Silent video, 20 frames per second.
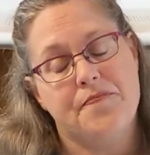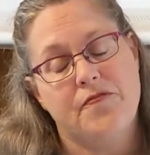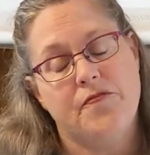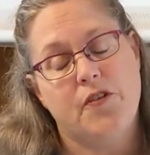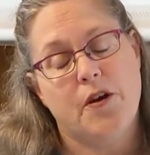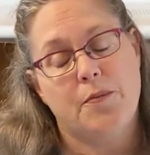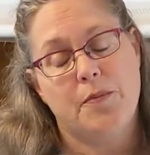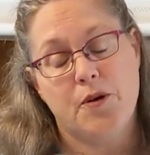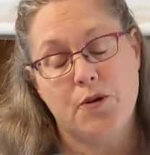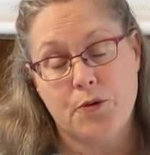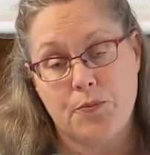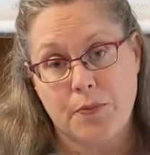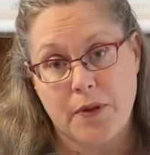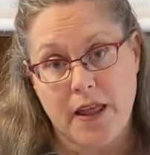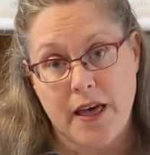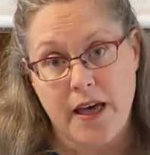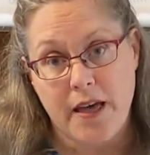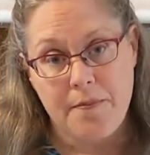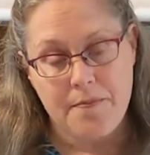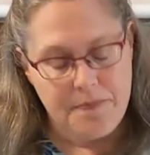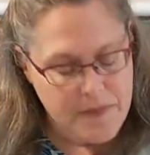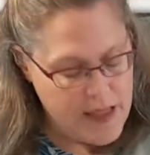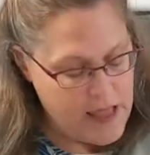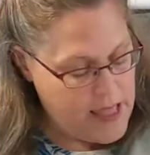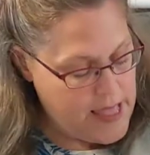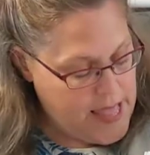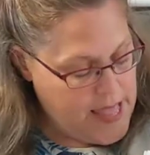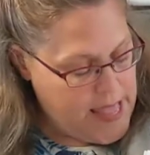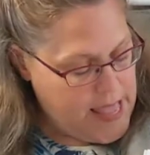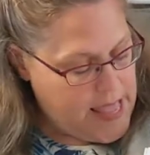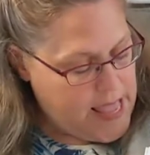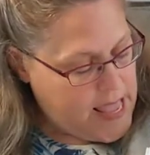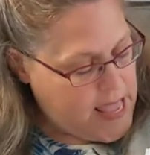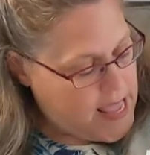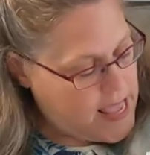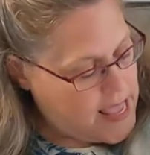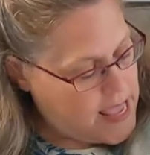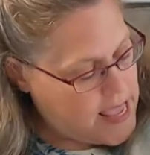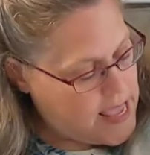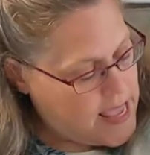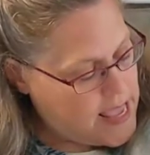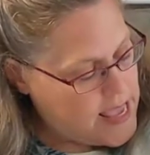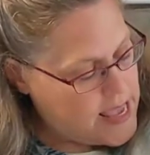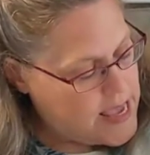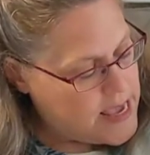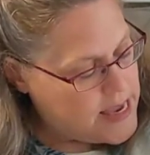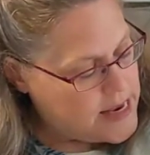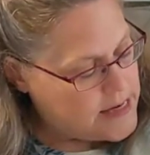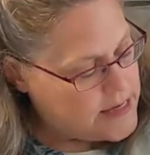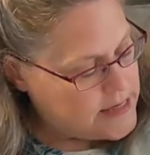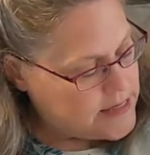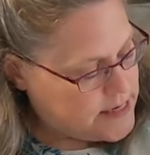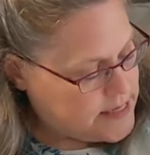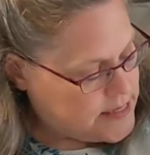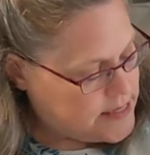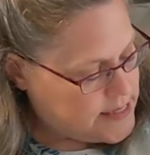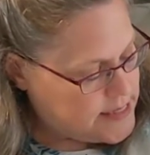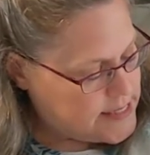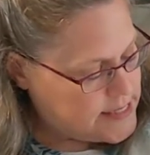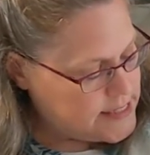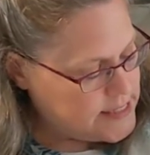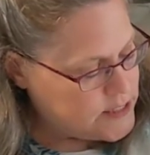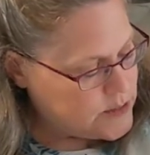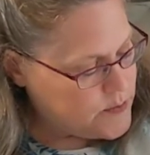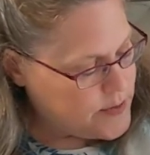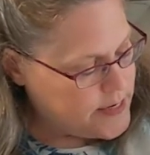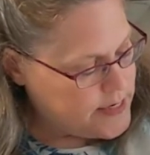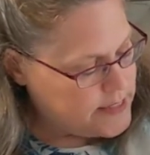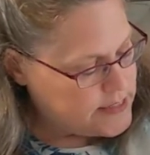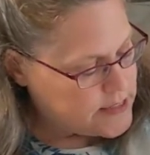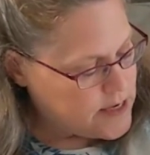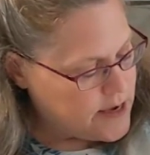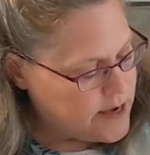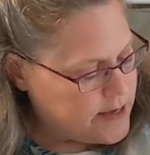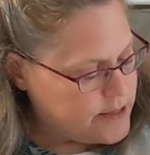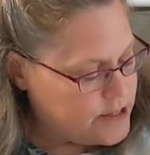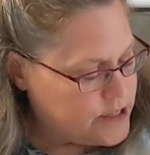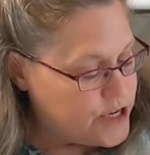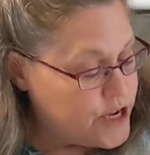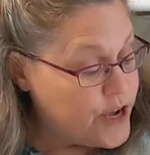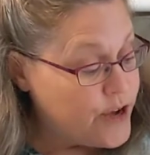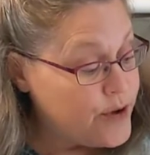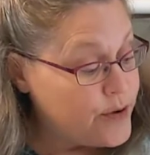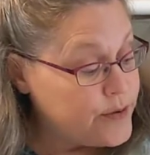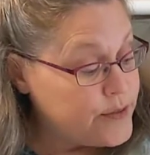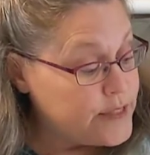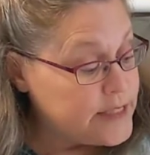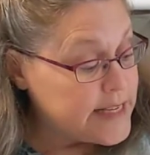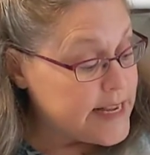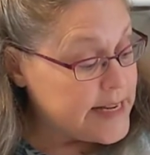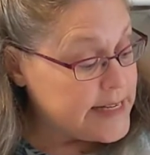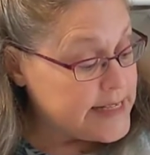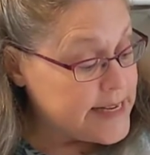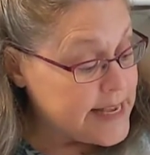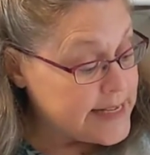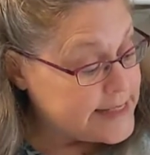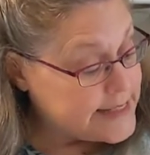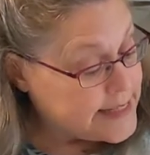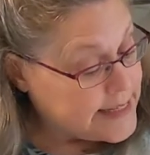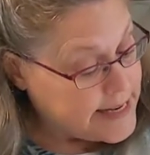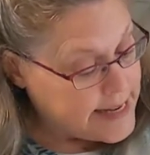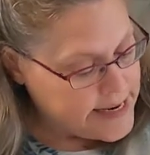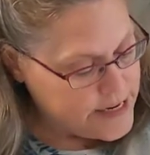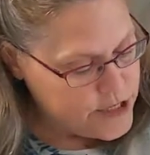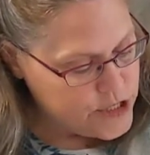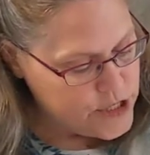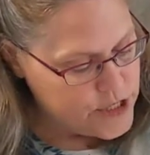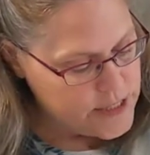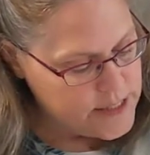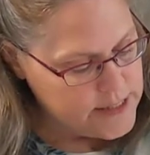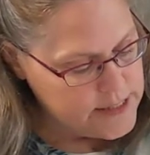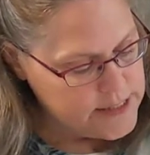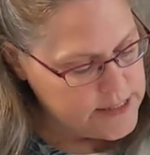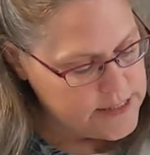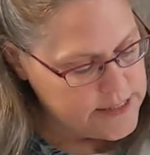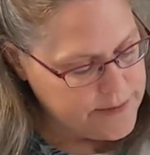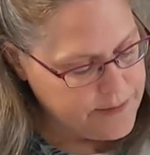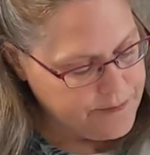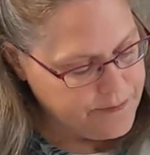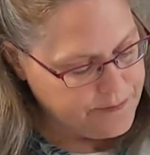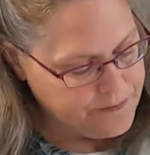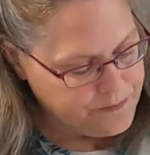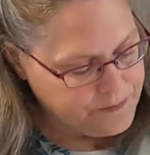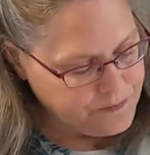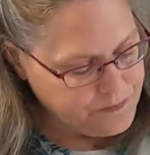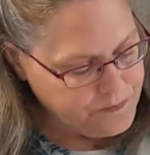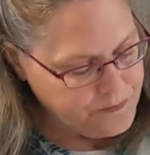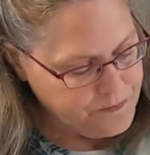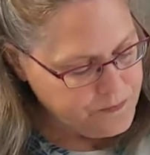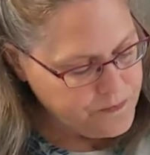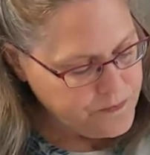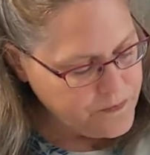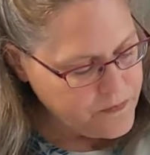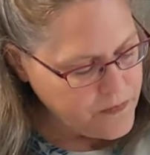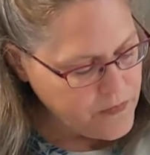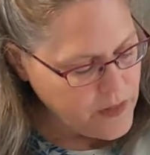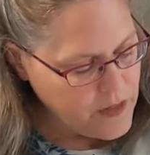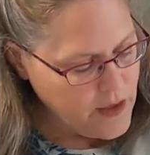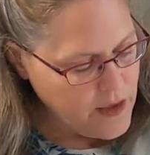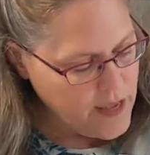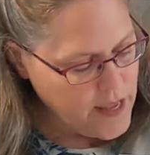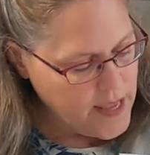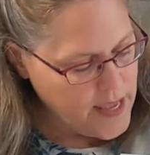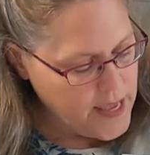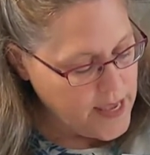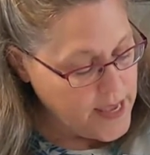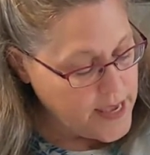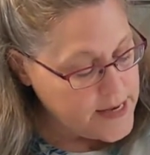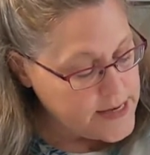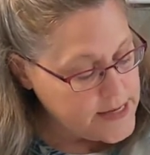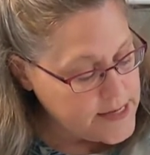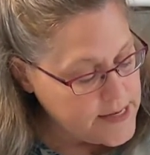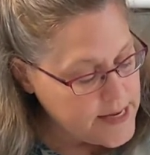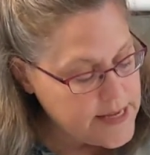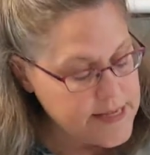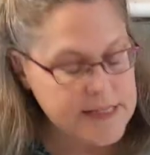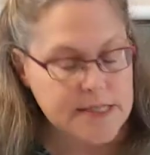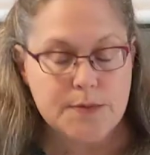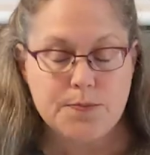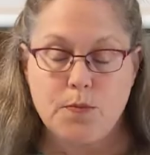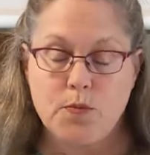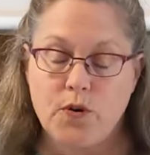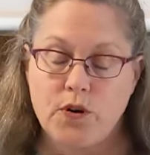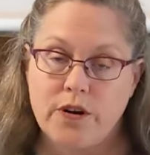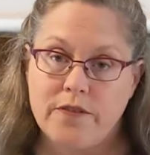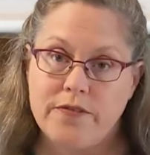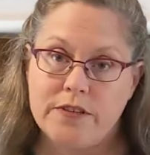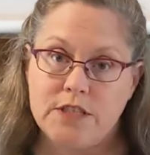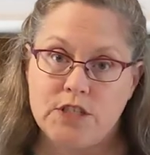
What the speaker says: Hoopla, and this one is called Toads and Tessellations, and it's more of a